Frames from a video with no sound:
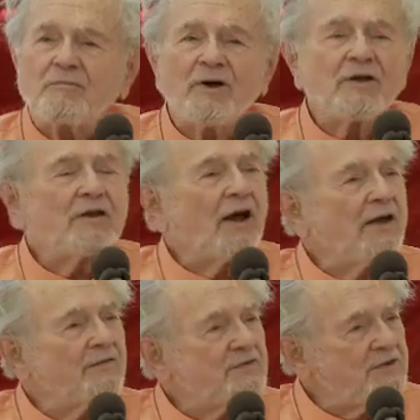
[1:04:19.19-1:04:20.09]
But
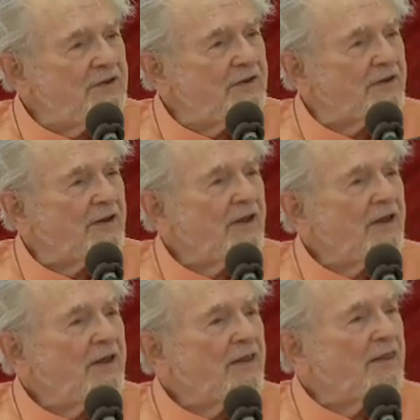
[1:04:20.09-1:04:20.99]
I have seen
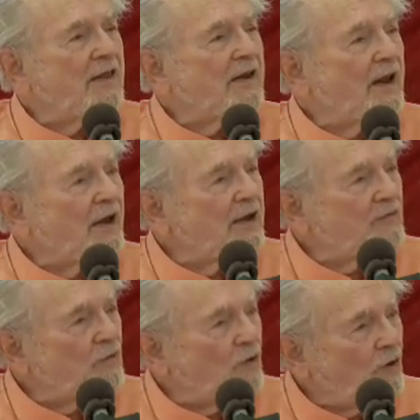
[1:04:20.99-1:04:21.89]
that I
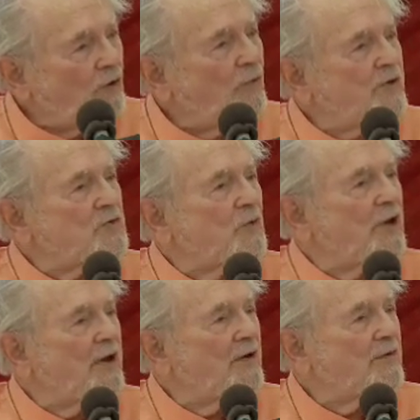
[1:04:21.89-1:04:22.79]
have always
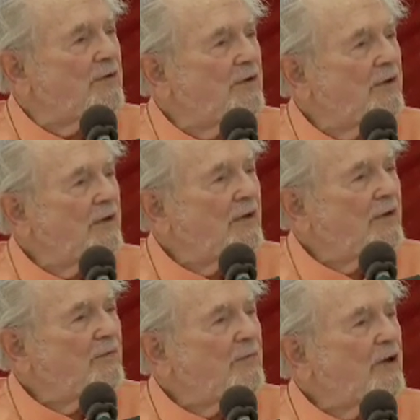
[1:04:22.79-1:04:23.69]
won out,
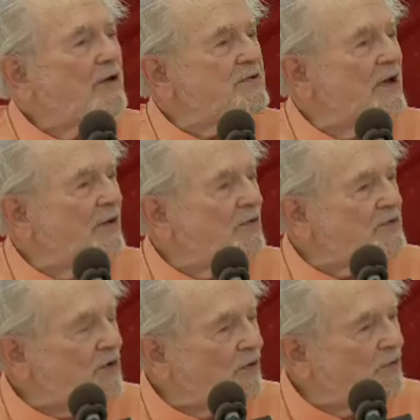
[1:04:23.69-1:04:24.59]
because I
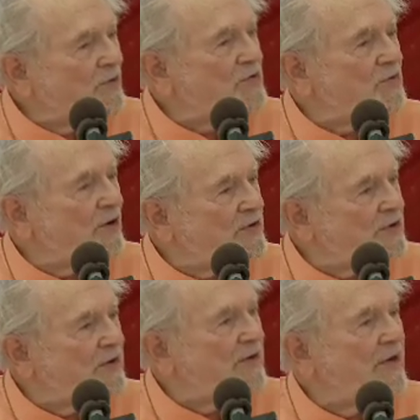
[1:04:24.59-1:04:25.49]
was always
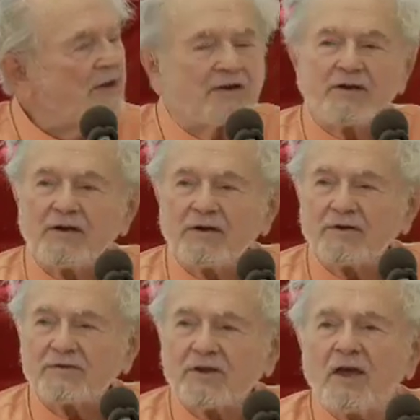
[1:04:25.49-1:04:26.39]
rigid in that
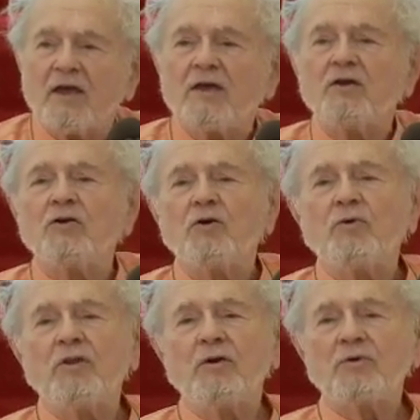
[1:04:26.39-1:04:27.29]
adherence. You know,
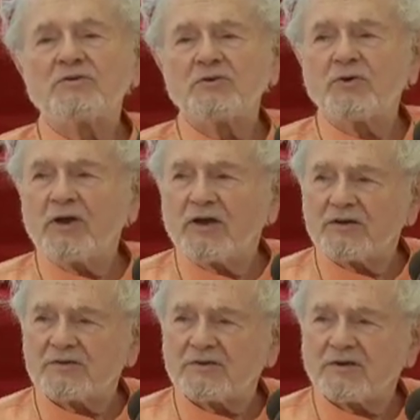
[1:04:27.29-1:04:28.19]
when they were suing
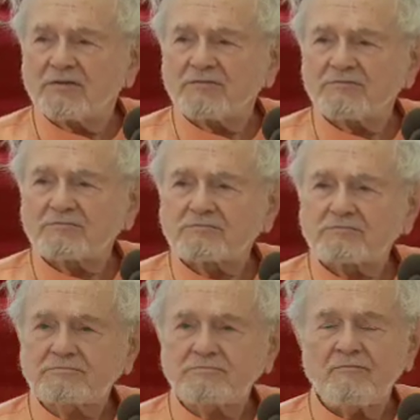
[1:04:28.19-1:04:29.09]
us,
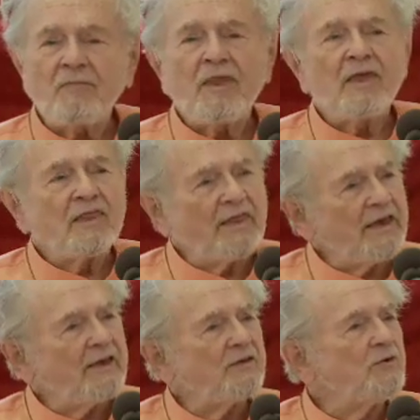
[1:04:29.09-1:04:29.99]

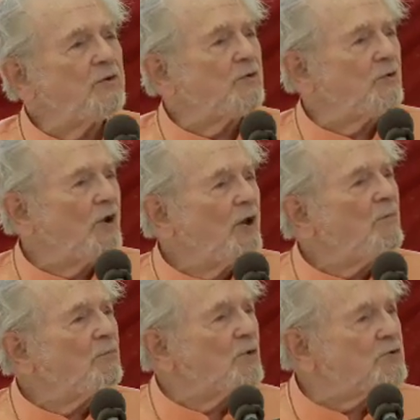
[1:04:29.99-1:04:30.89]
they, you know who,
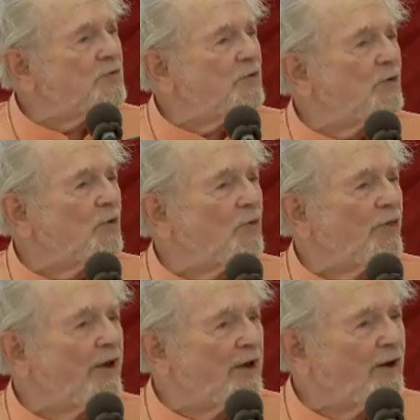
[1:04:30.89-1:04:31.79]
most of you know who
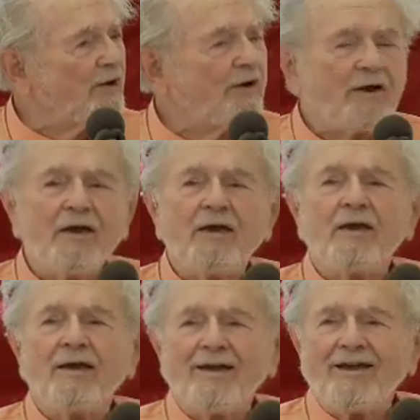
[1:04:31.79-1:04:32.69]
they are.
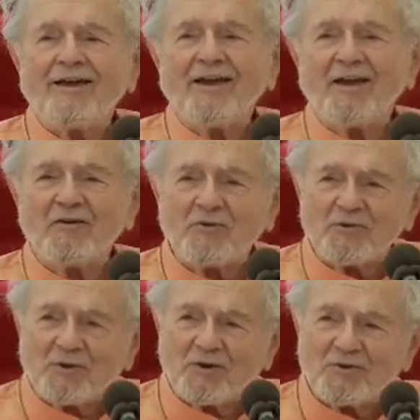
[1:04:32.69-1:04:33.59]
If
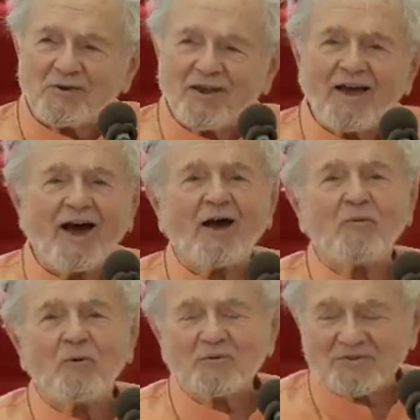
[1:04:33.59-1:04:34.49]
you don't, I
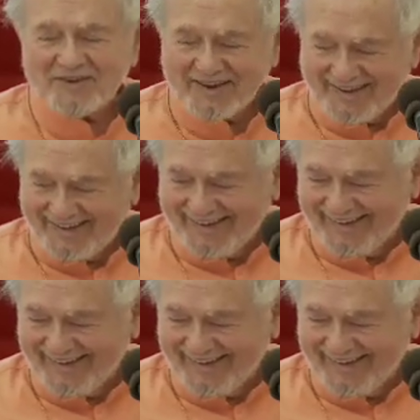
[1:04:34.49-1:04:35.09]
won't say.